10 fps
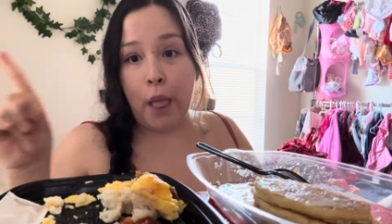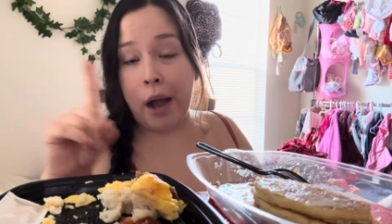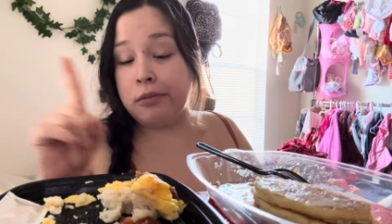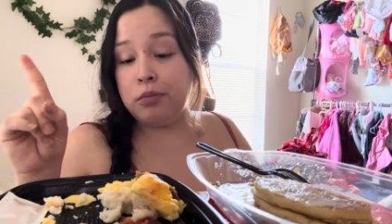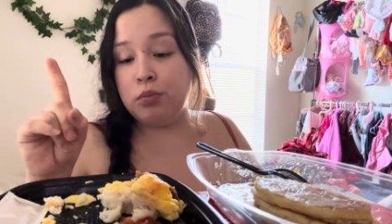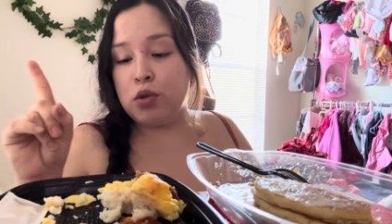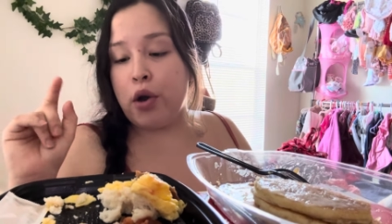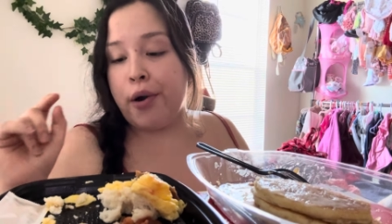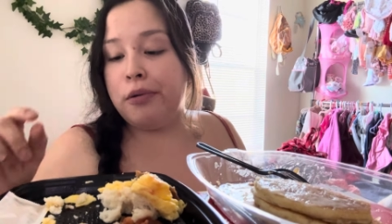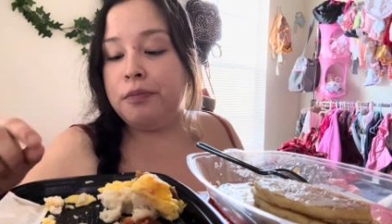Mm-mm,
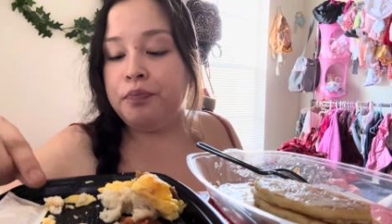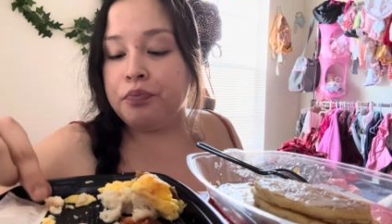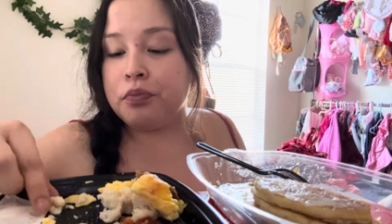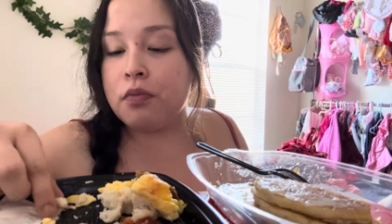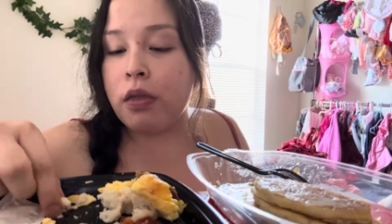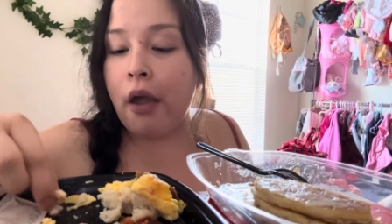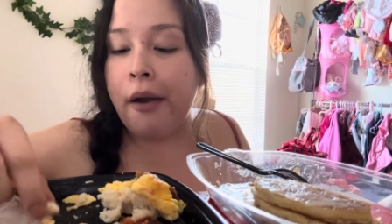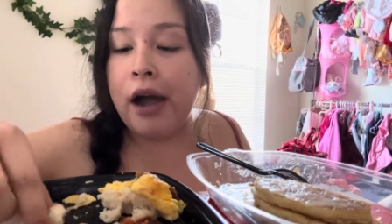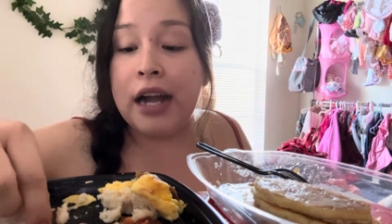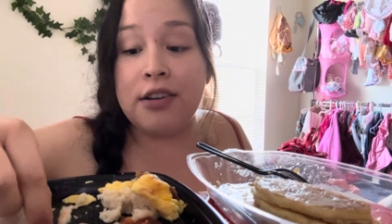girl.
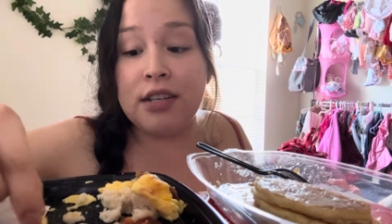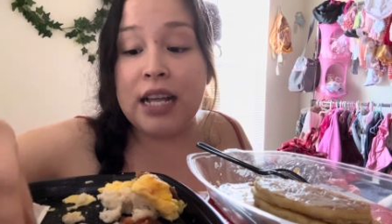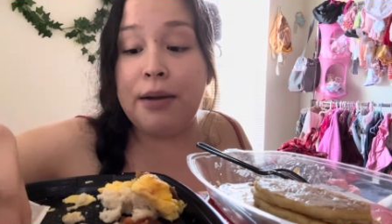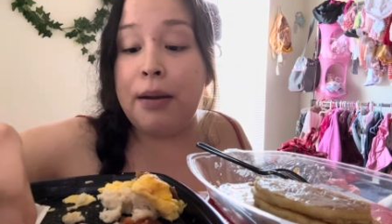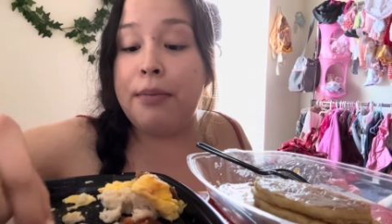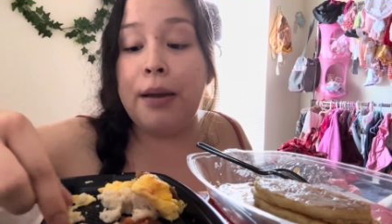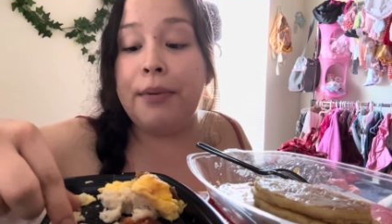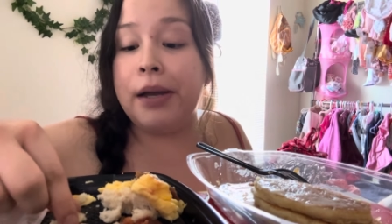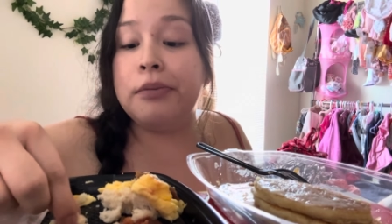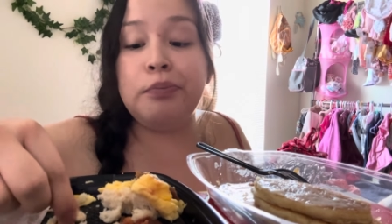I just had my
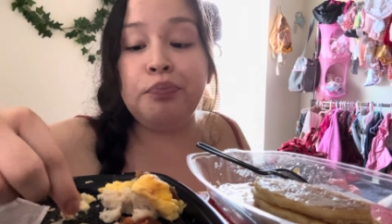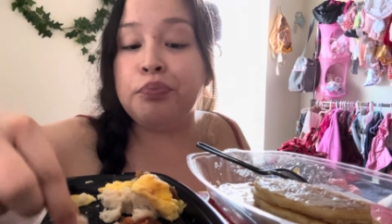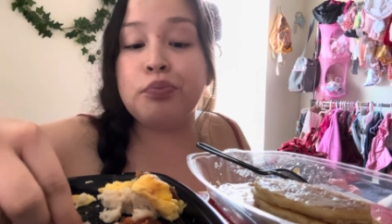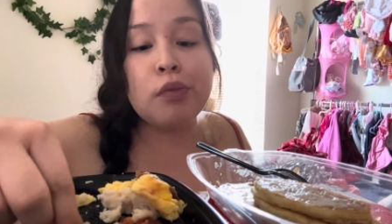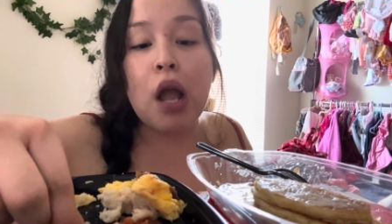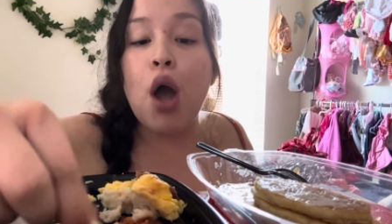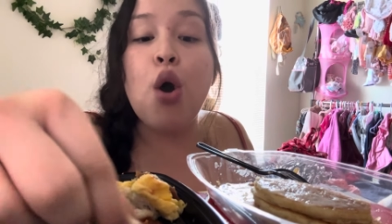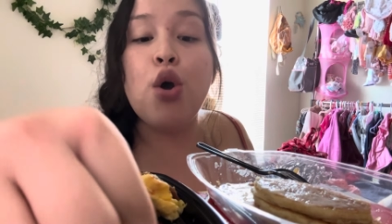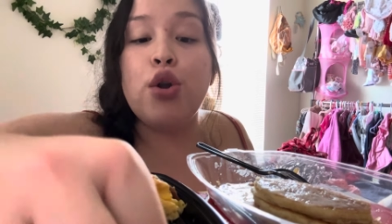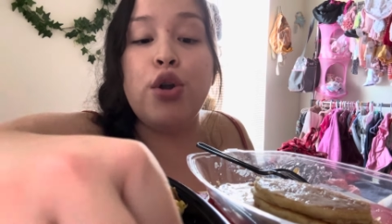baby.
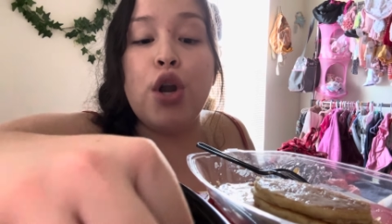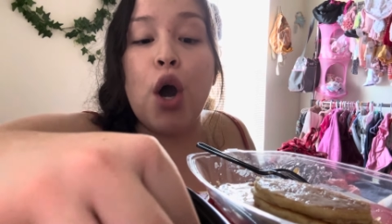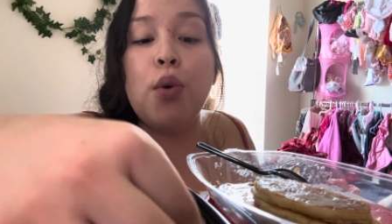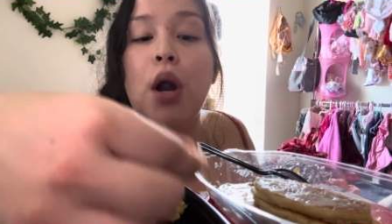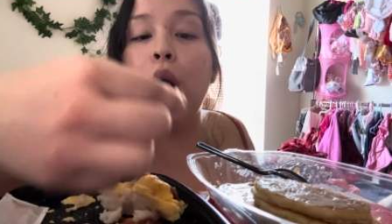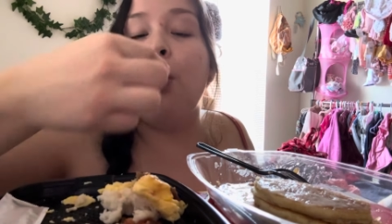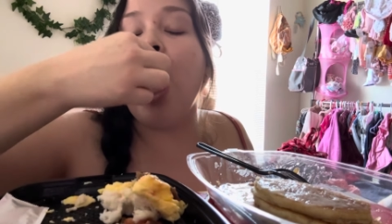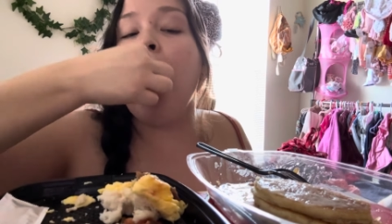No, no.